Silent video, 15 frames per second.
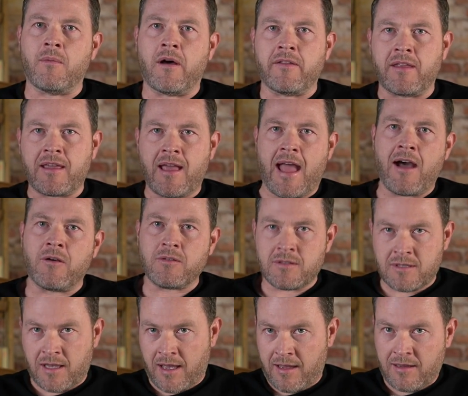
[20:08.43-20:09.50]
on the
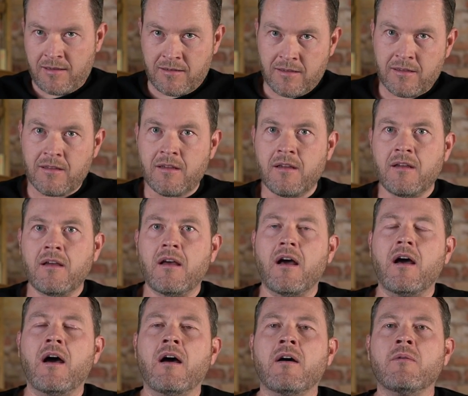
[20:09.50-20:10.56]
outside yeah
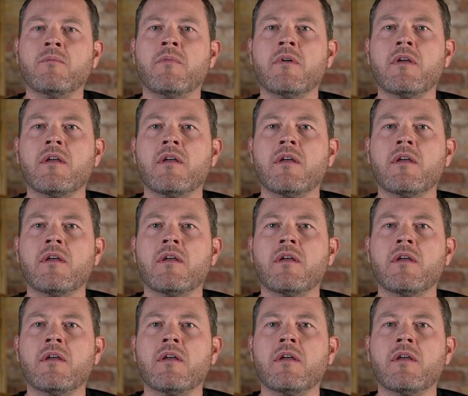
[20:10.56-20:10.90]
um,